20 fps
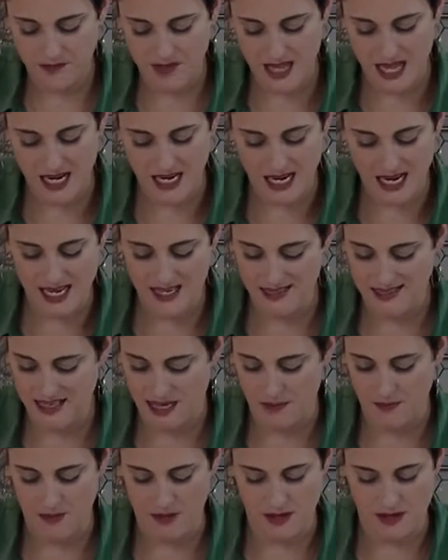And it ends
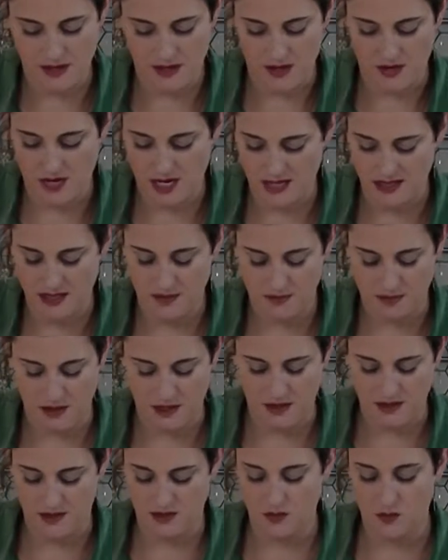up being
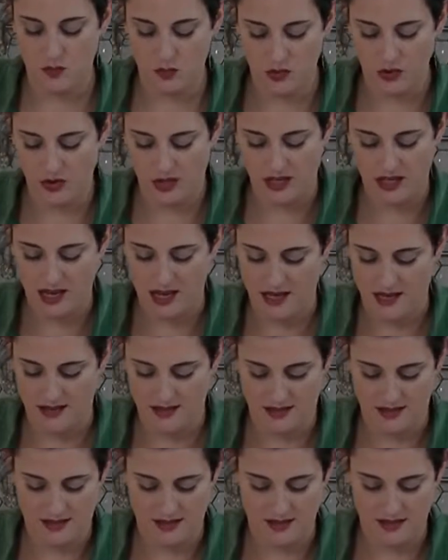this really
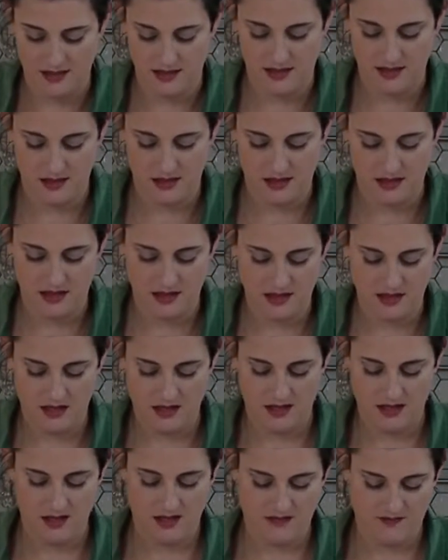nice,
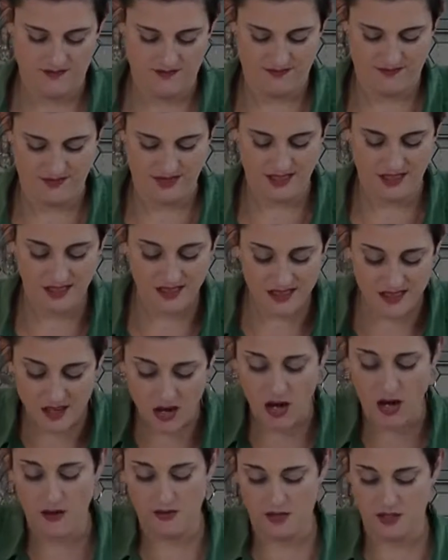
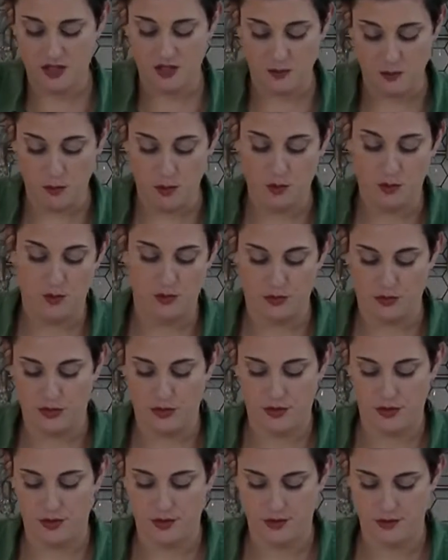soft, smooth
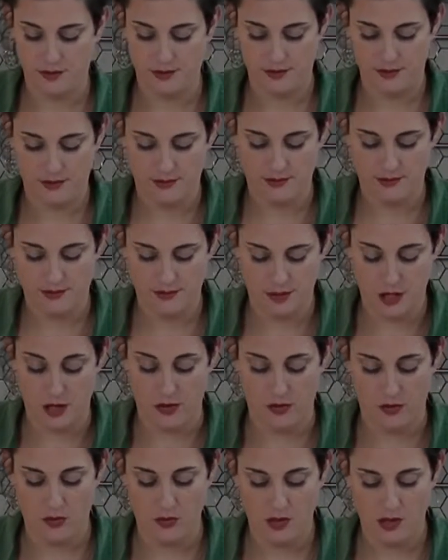
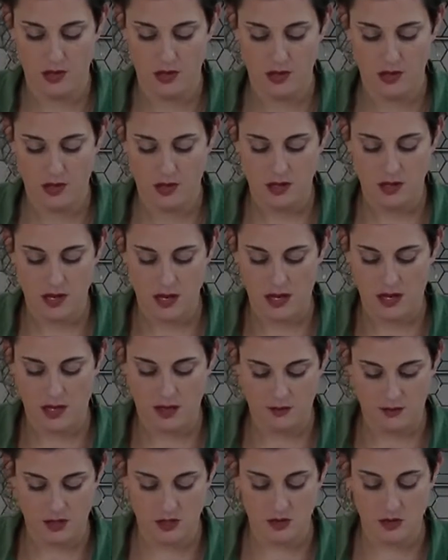dough.
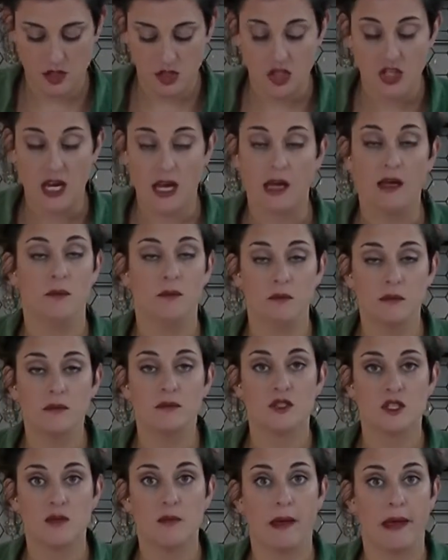So it's a shame
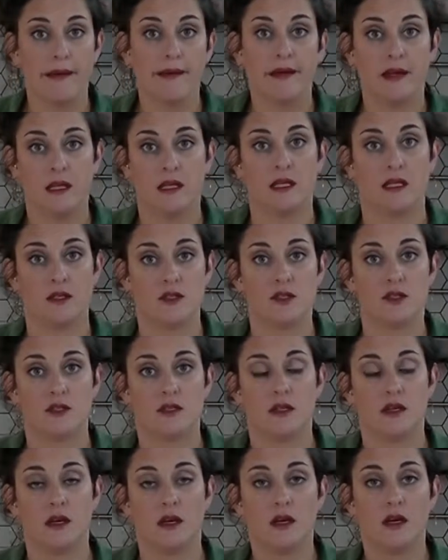to make
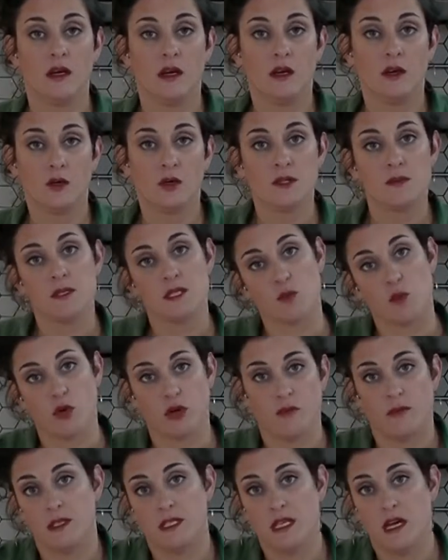hideous Christmas
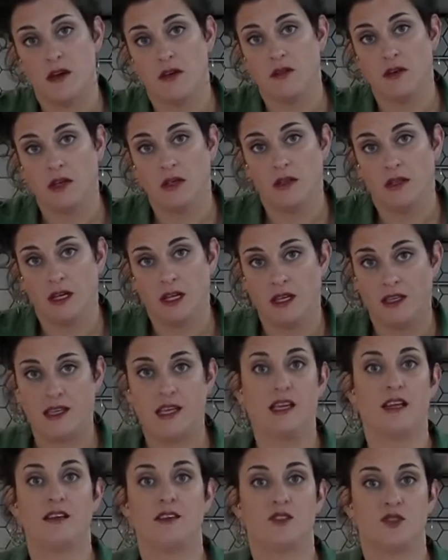ornaments out of it. I
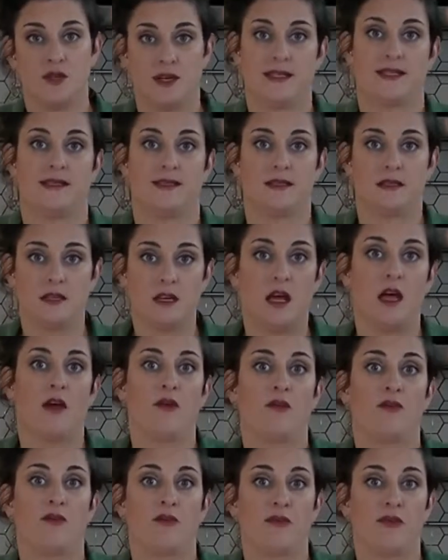can't stress this enough.